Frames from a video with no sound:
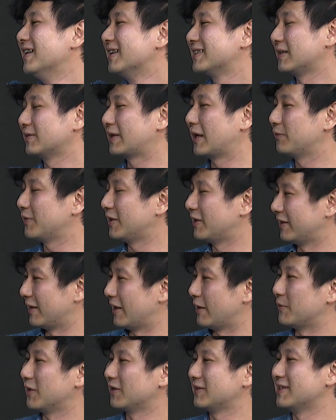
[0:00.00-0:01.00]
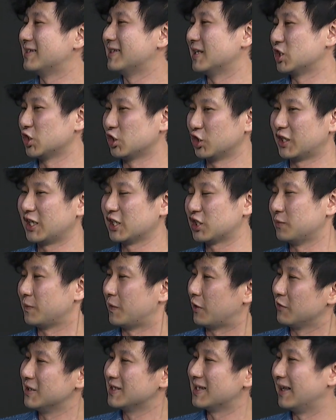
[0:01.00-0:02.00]
some camped out at the MRT station to catch the
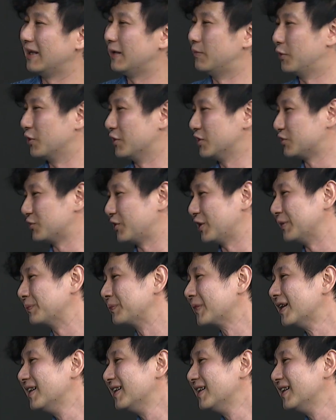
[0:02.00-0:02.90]
Marie Stella boys, right?